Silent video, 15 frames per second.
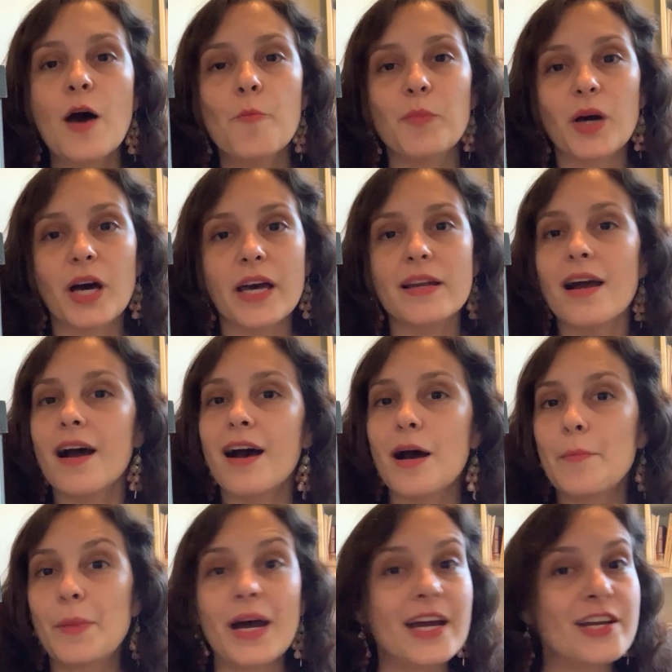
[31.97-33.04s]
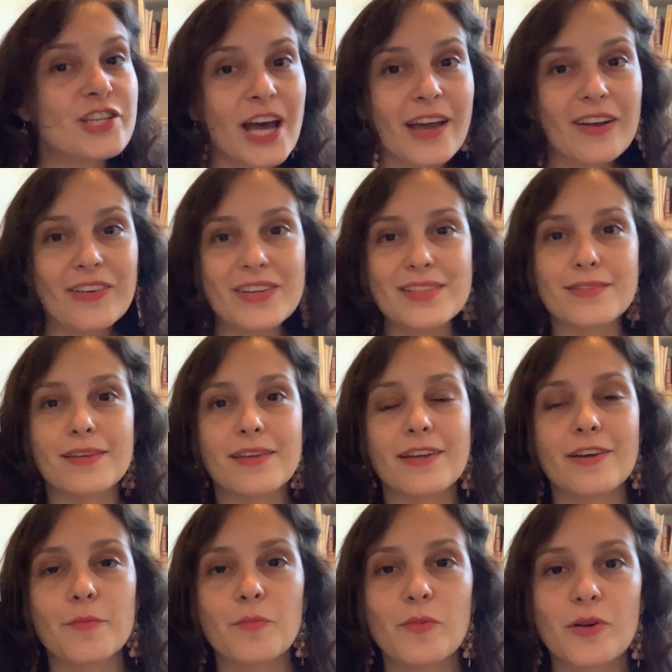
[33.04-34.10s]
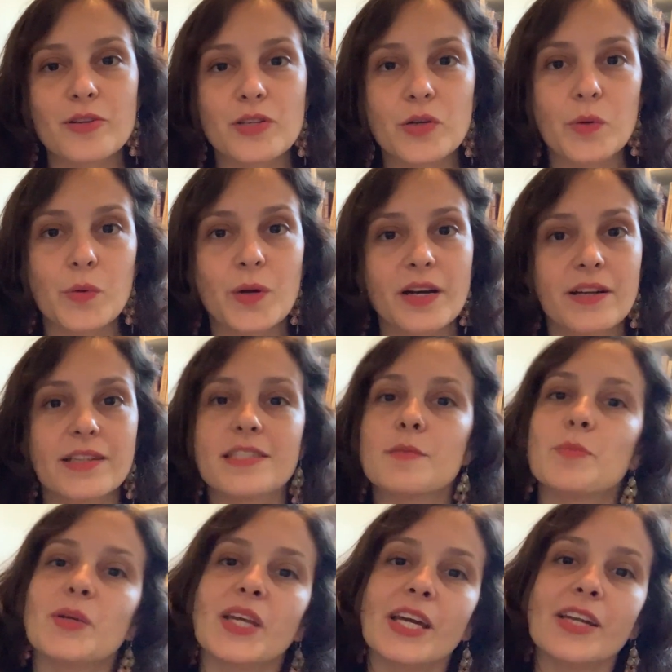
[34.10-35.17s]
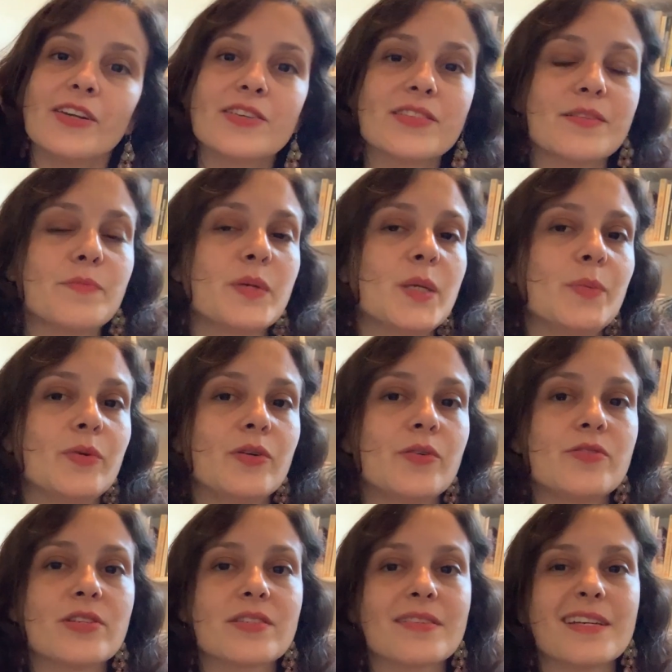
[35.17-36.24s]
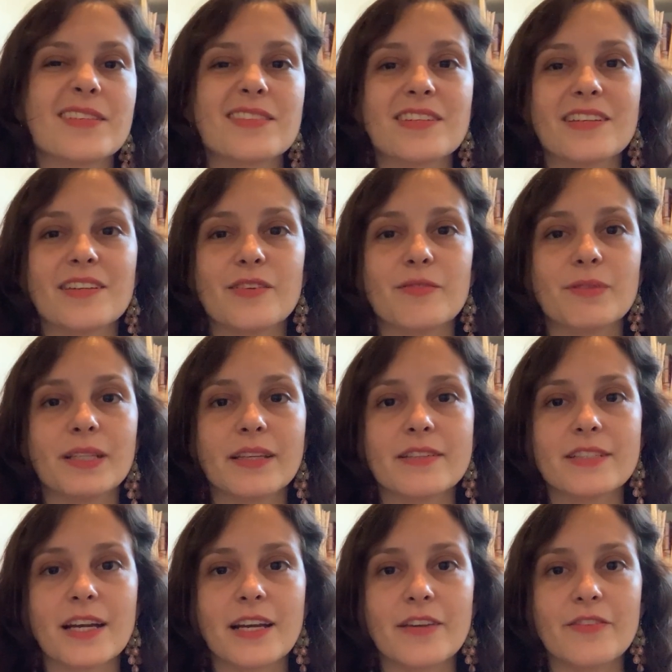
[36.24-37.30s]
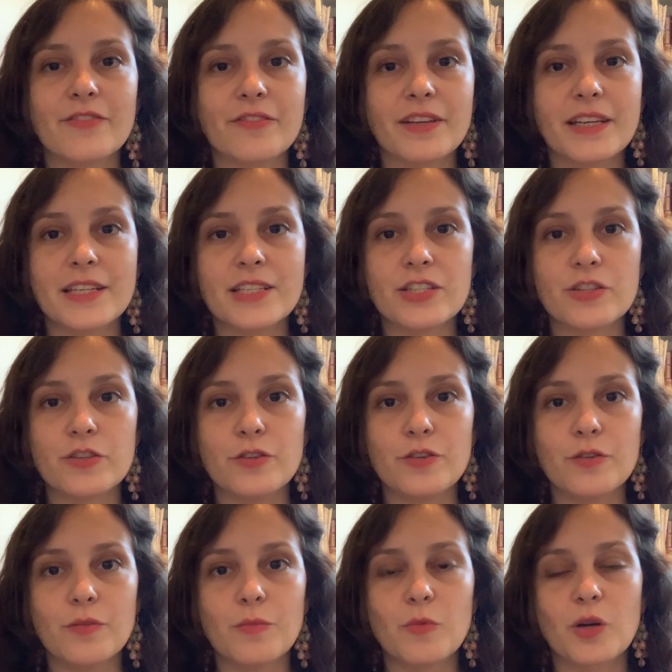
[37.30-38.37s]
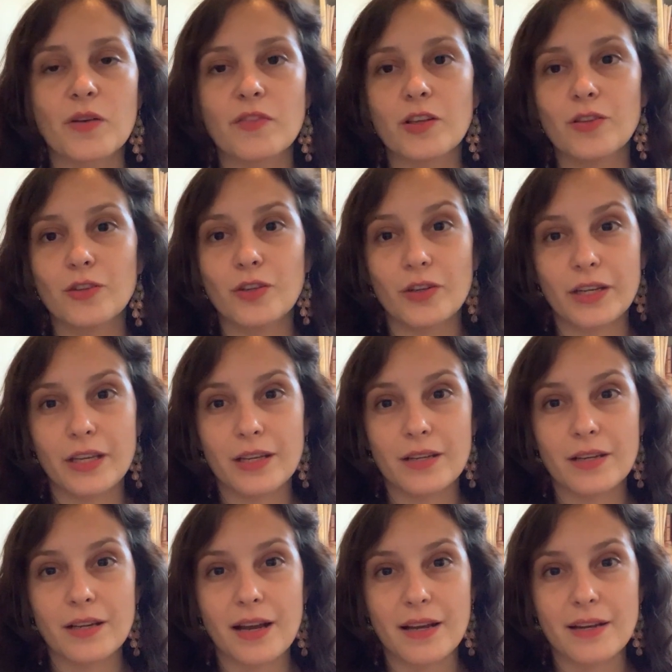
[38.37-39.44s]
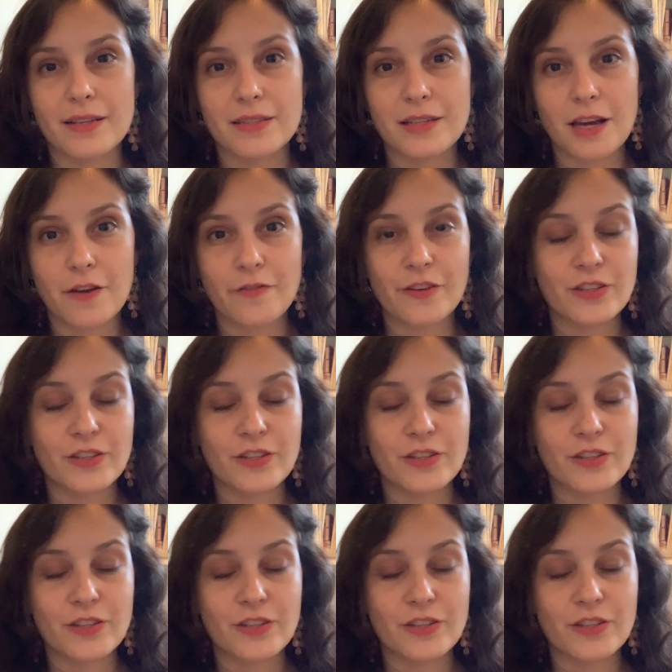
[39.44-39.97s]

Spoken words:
but my channel is geared more towards beginners and people who just like to really dive into more of the learning kind of stuff.